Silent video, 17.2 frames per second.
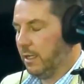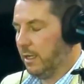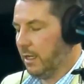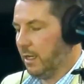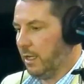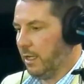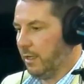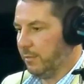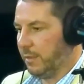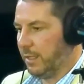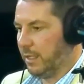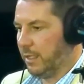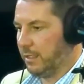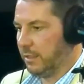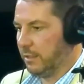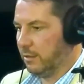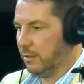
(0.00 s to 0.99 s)

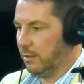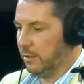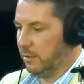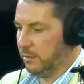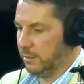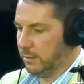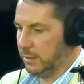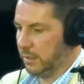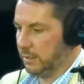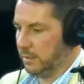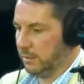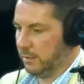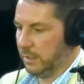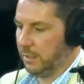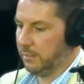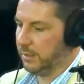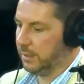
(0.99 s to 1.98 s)
And her older
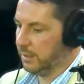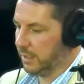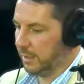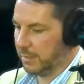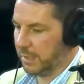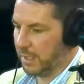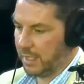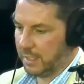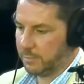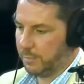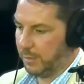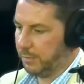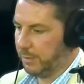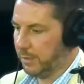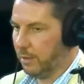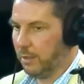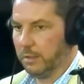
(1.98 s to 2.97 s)
sister and I were in the same class,
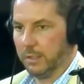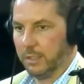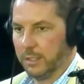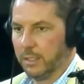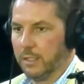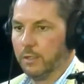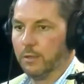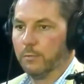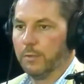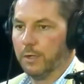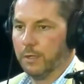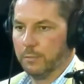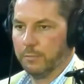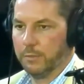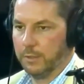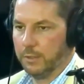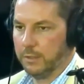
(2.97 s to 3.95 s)
but we were all like a year
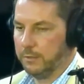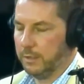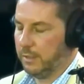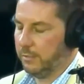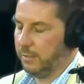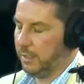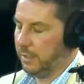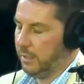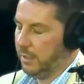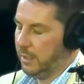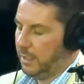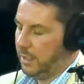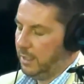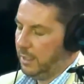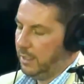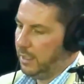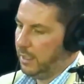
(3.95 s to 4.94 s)
apart, put it that way.
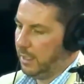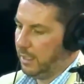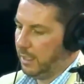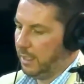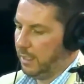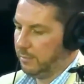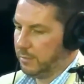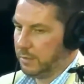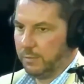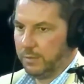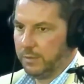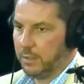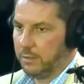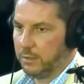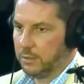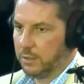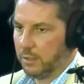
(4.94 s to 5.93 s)
So
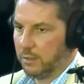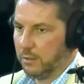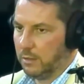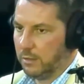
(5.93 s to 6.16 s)
we'd known each